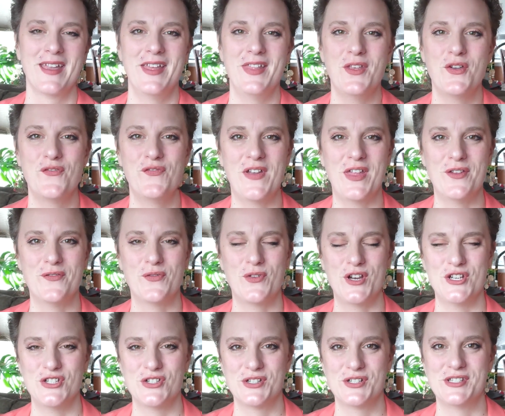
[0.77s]
Hello, fellow
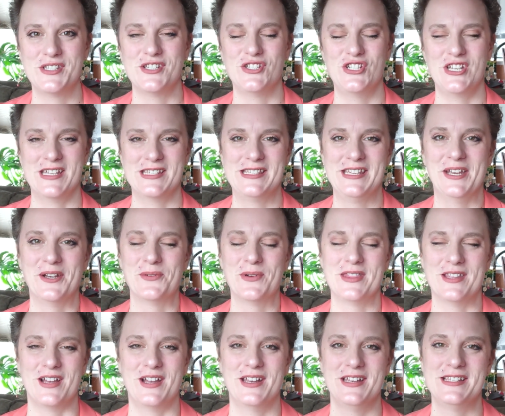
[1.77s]
Voyagers. Jess here
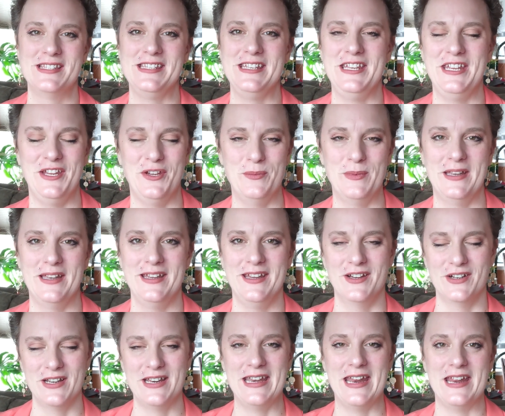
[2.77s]
with Odyssey Human,
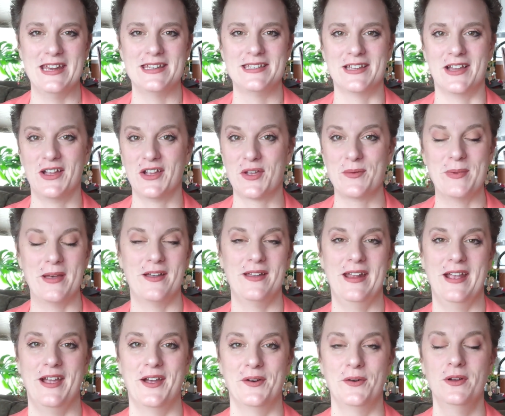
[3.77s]
here today to talk about
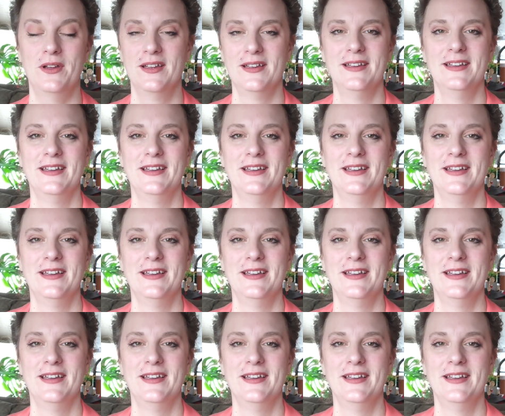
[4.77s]
how